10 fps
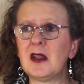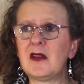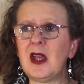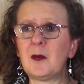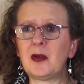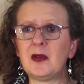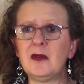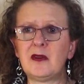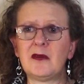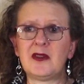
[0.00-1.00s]
that
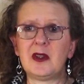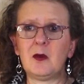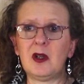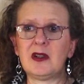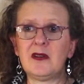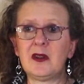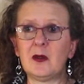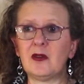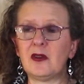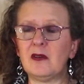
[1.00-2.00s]
proved obviously quite
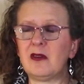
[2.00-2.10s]
difficult to